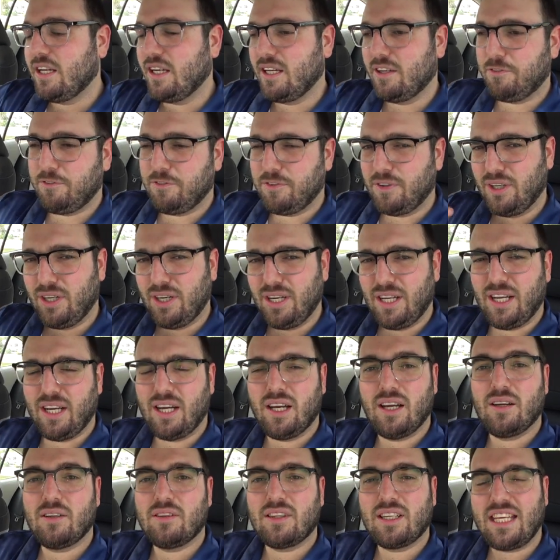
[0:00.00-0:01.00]
For
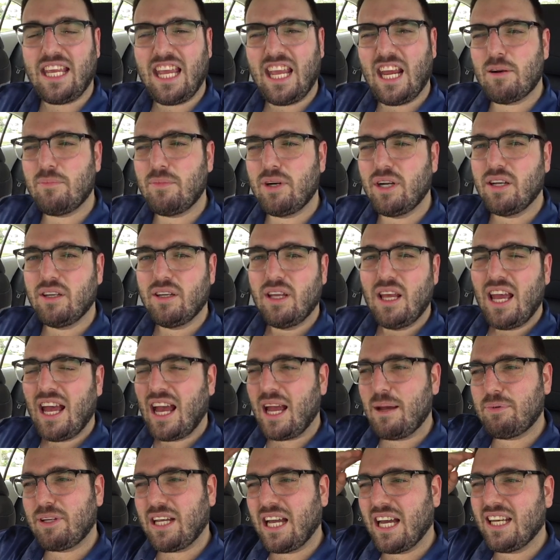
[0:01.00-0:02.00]
the camera,
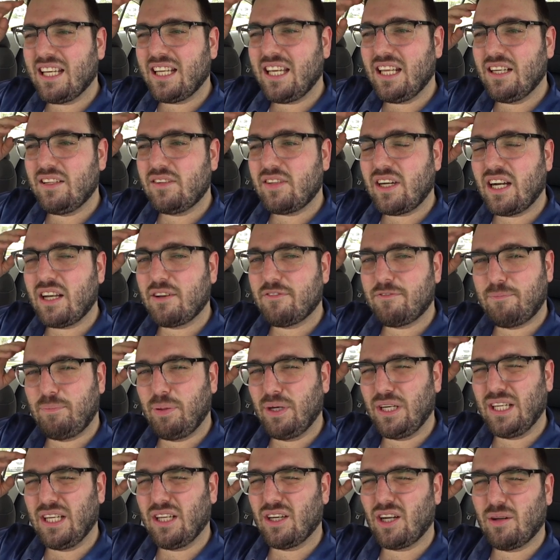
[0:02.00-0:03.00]
I'm kind of getting tired of
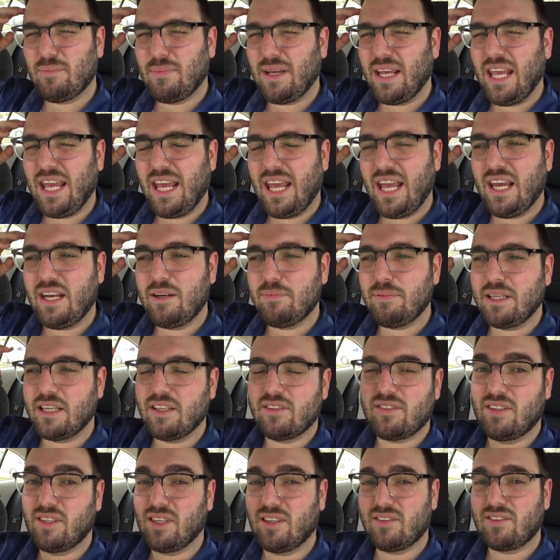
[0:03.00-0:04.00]
putting it on my head
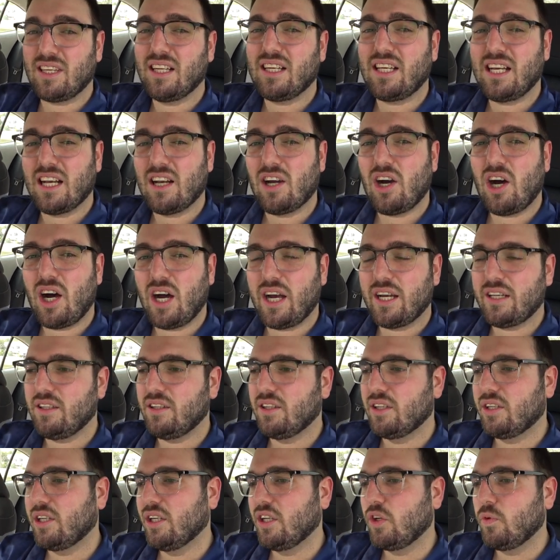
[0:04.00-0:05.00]
because it does get kind of hot in
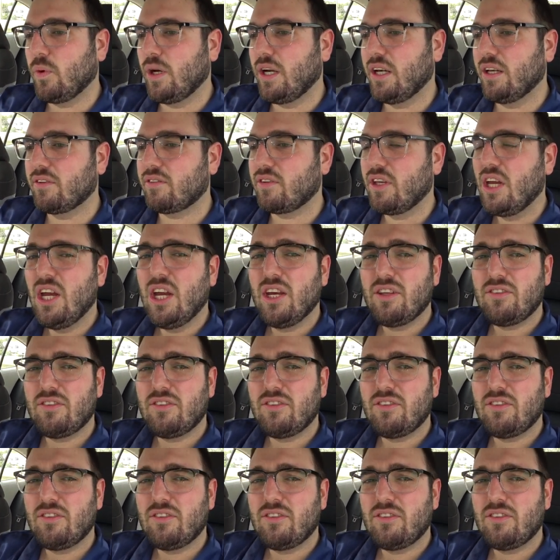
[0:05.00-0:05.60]
the Goodwills.